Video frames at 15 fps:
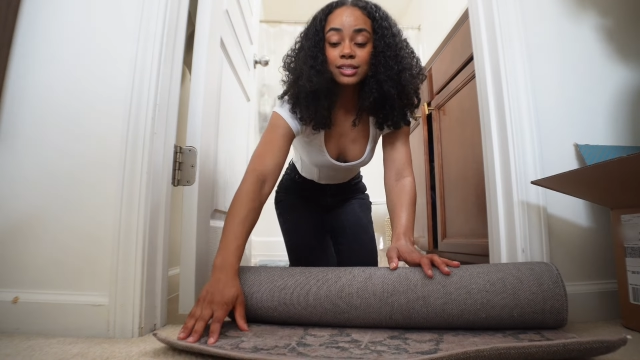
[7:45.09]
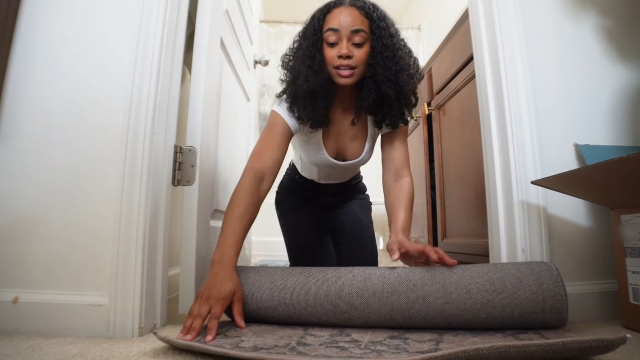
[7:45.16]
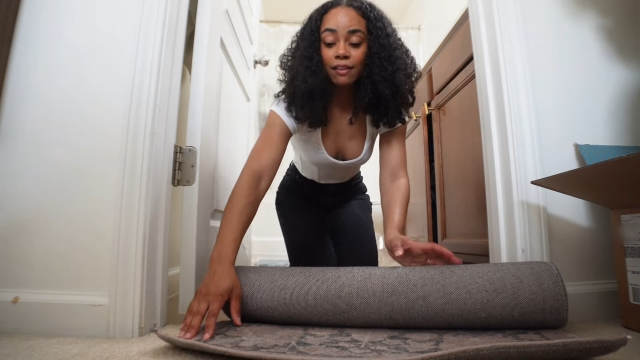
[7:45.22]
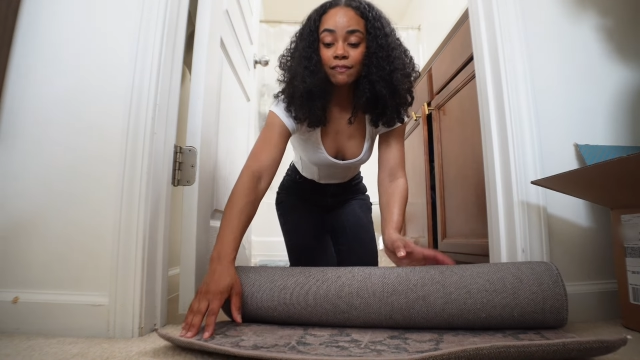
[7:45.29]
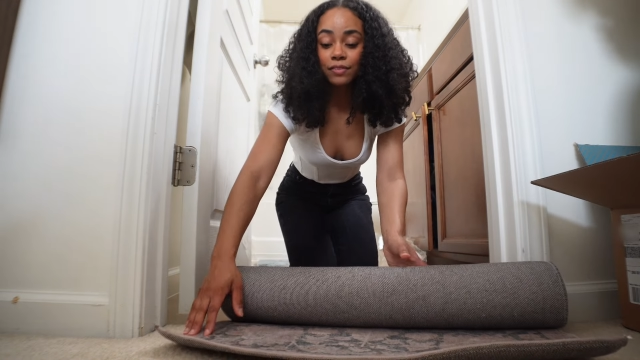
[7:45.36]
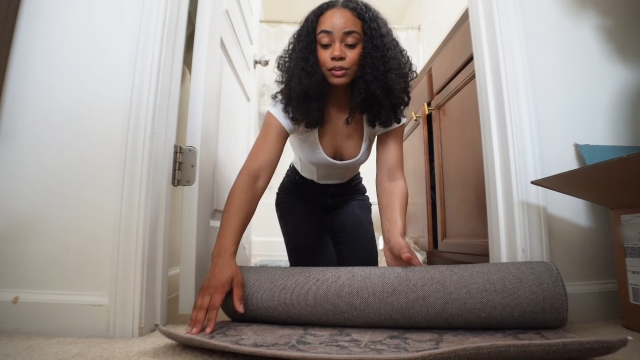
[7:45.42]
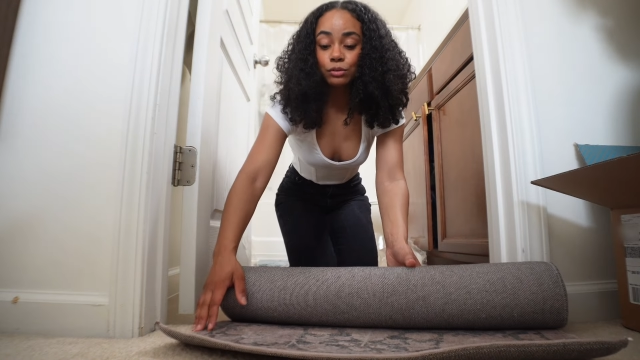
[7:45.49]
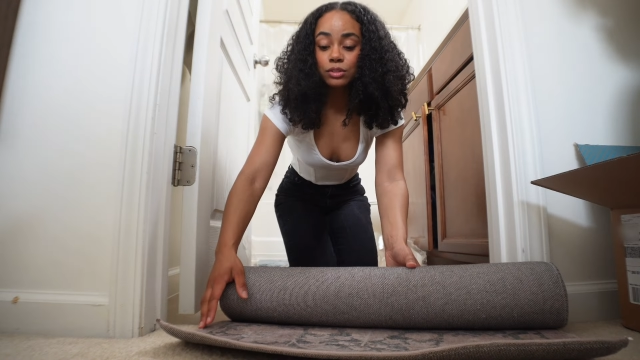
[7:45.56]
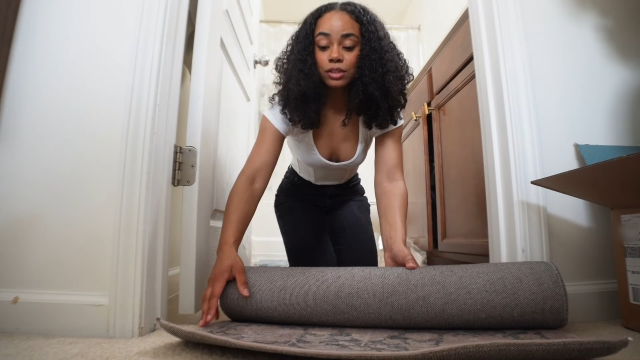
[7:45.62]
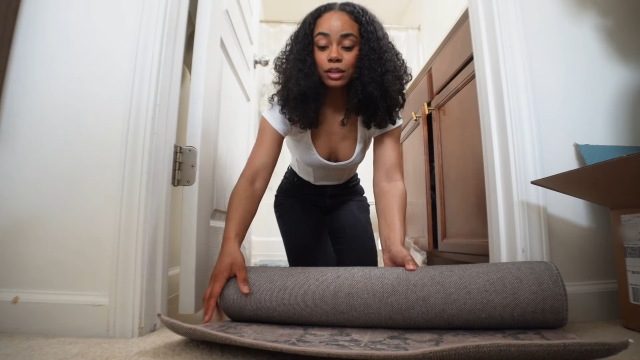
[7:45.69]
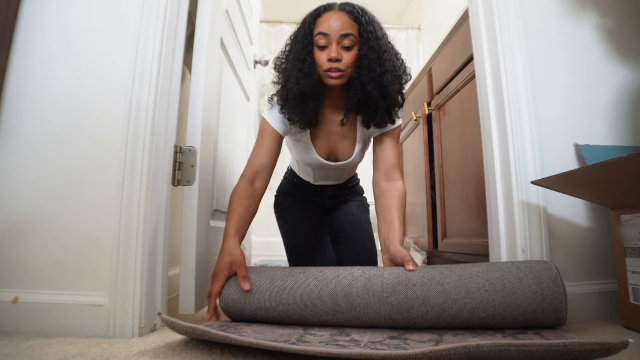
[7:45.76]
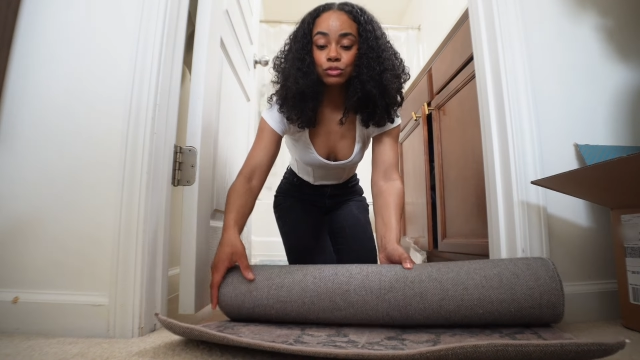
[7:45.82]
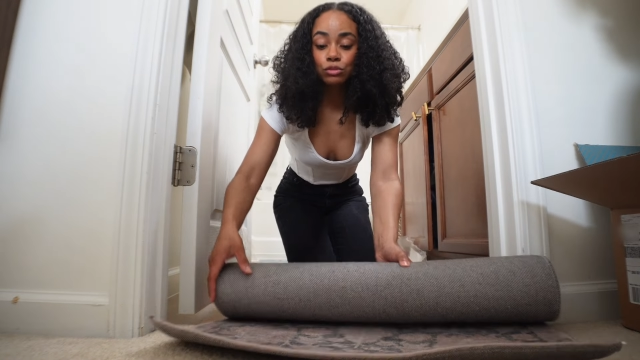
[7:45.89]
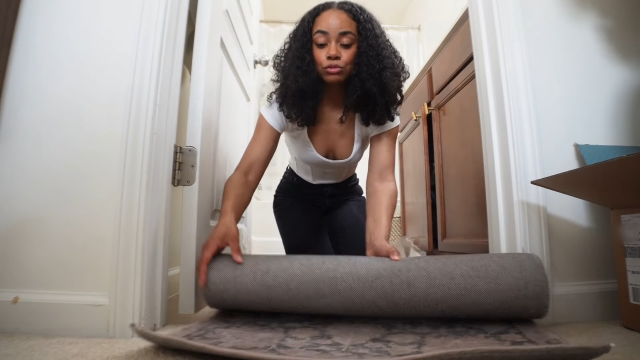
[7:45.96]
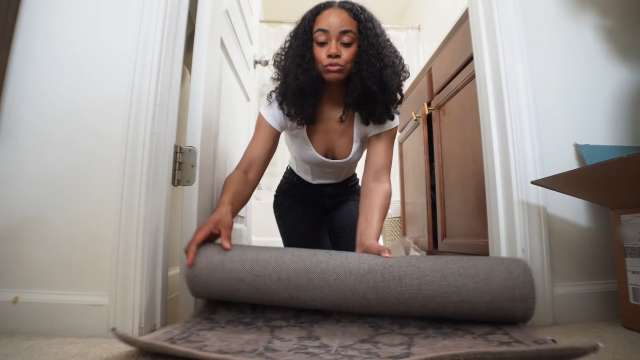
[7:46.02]
that feels
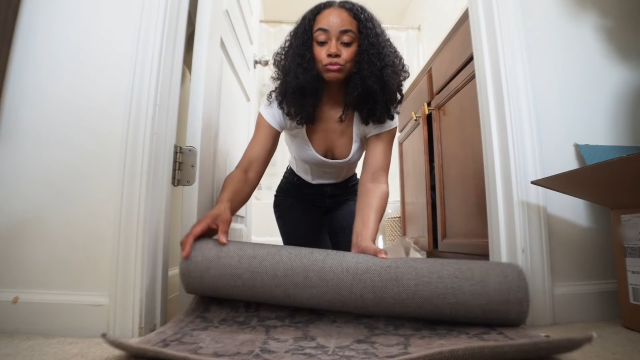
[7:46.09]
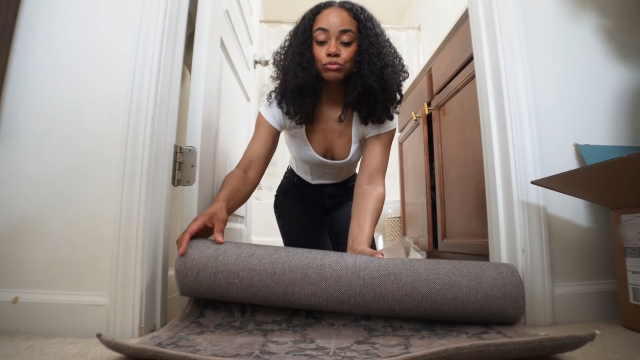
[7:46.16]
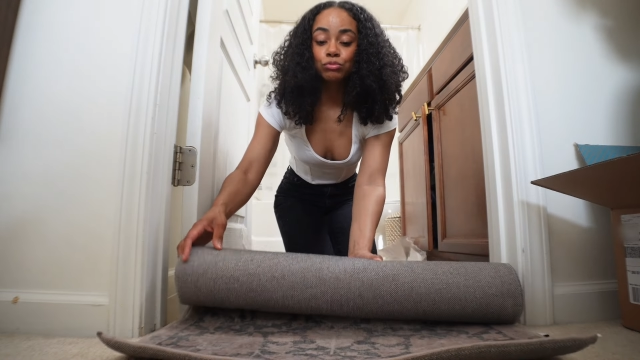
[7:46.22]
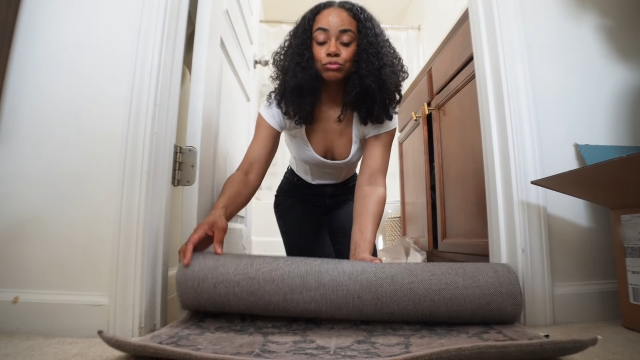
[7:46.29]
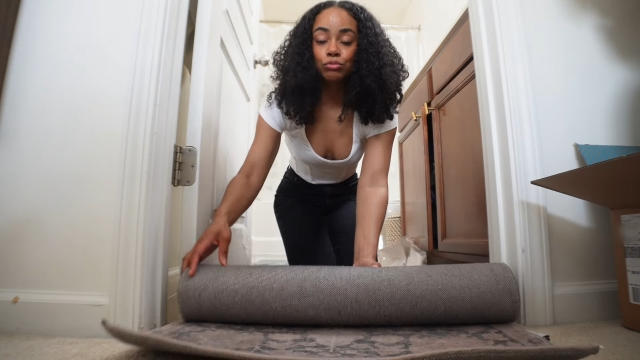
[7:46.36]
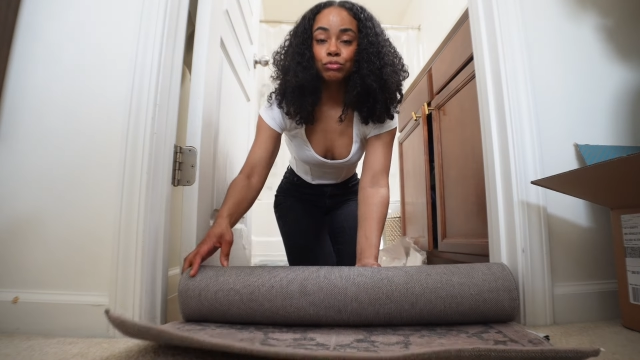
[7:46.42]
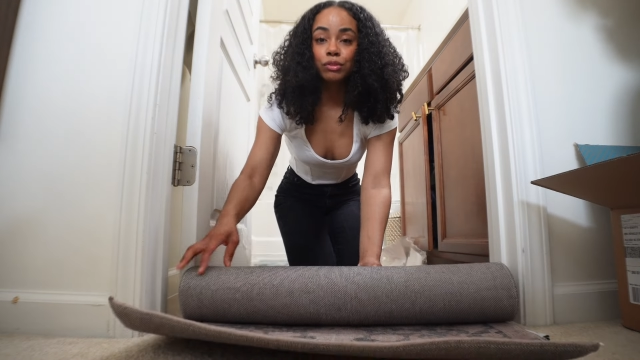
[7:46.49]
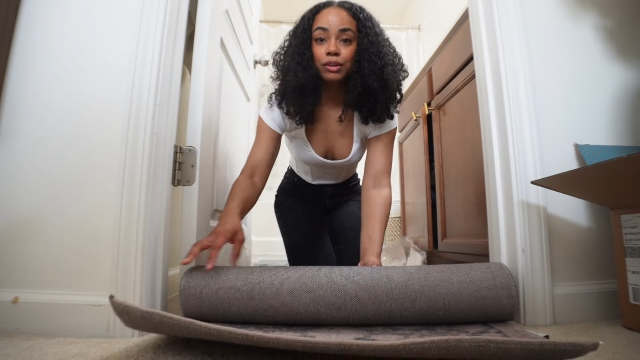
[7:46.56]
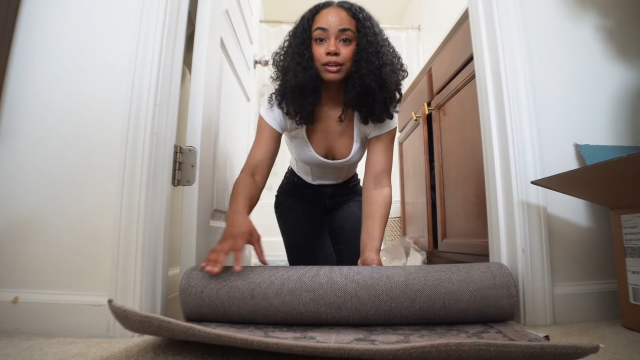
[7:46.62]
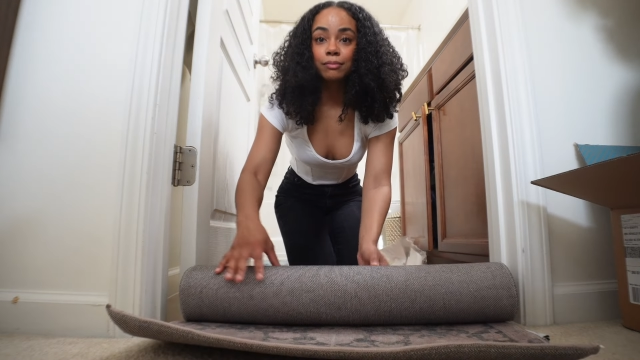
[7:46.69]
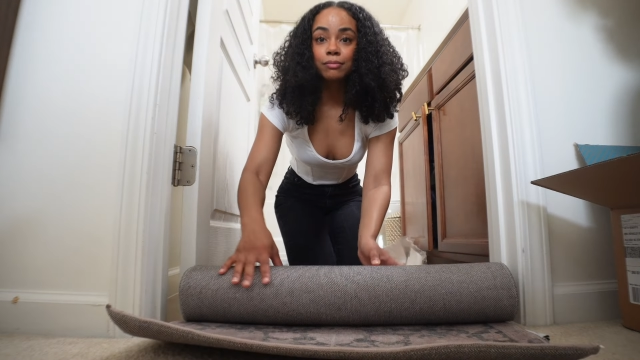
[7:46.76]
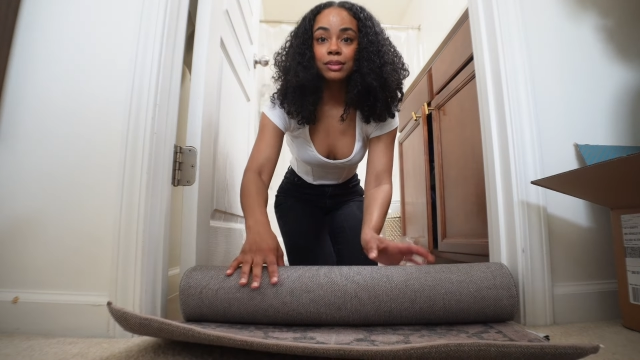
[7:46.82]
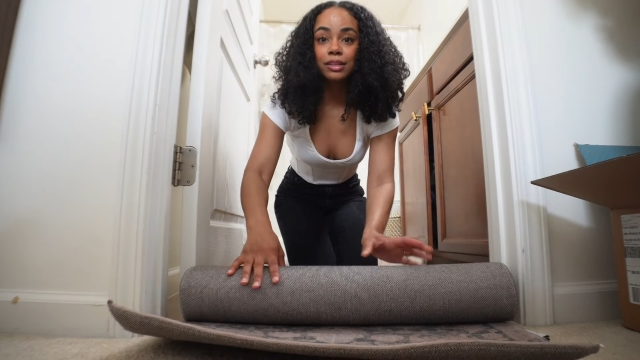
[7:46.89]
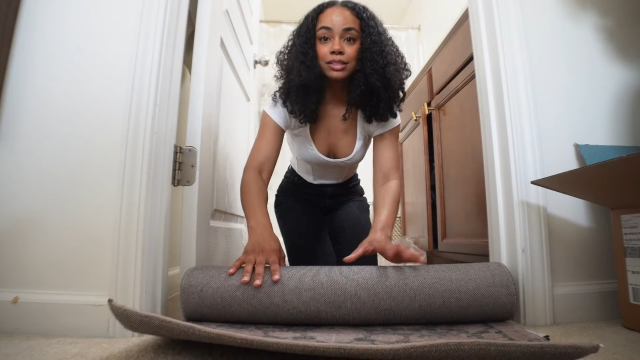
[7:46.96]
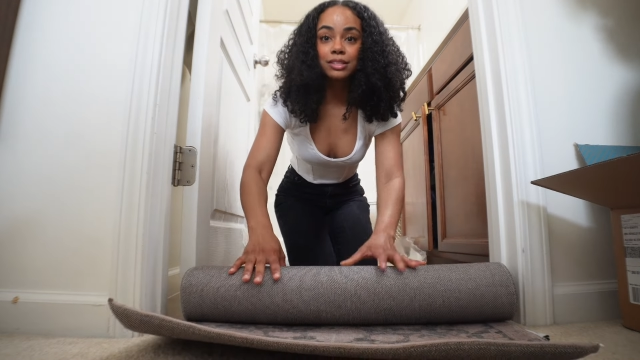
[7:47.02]
extremely